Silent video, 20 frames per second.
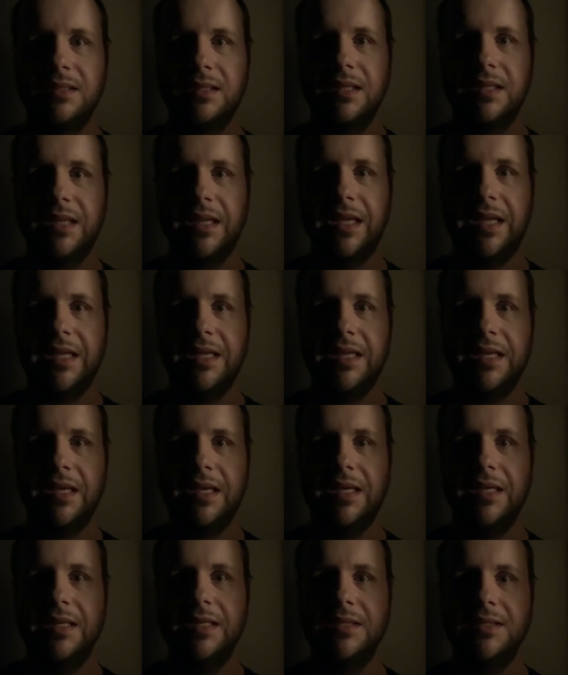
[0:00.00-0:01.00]
He
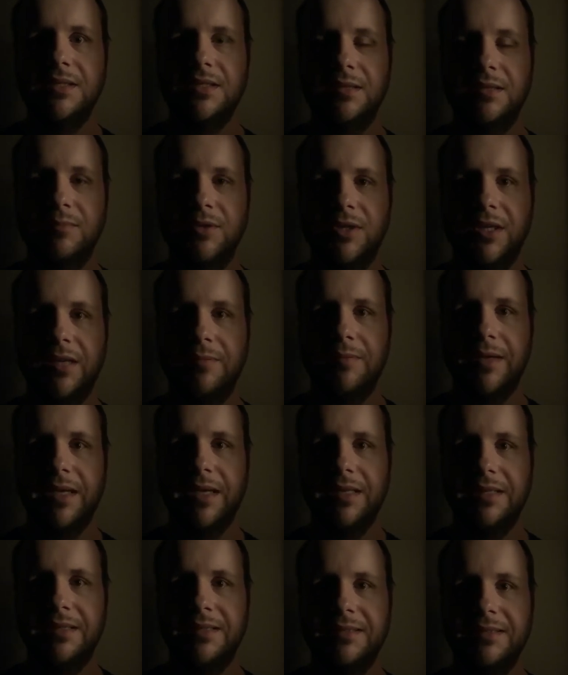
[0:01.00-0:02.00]
is the
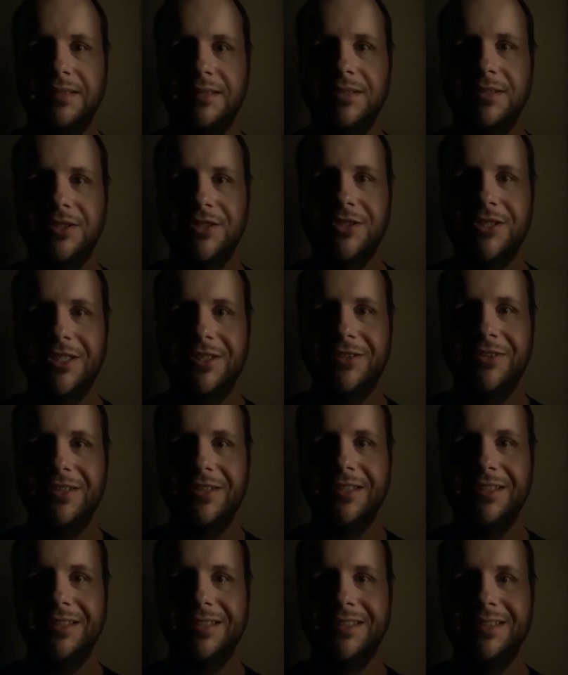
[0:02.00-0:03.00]
boogeyman to children.